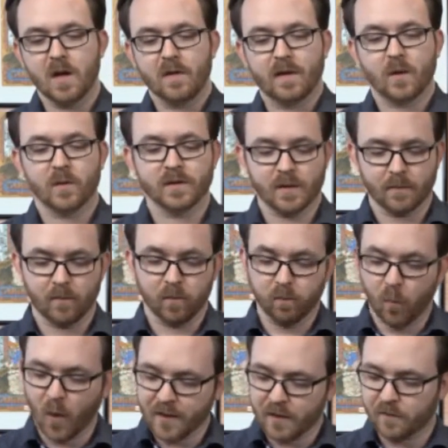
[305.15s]
There was a
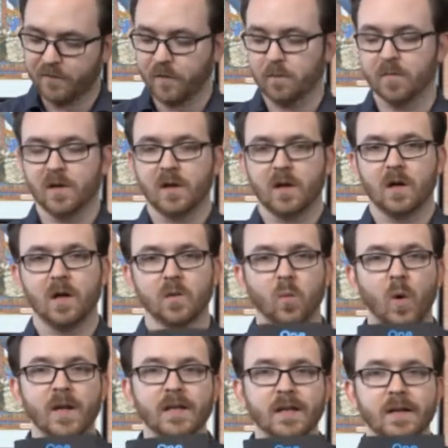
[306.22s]
wonderful book called
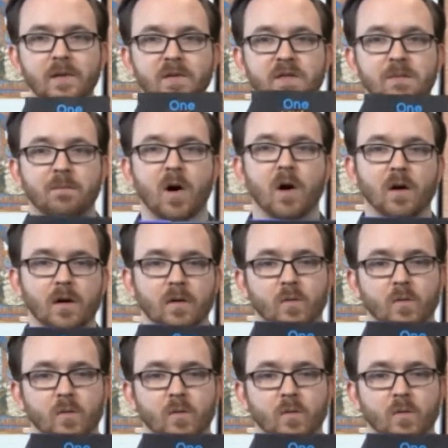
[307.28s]
One Little Spark,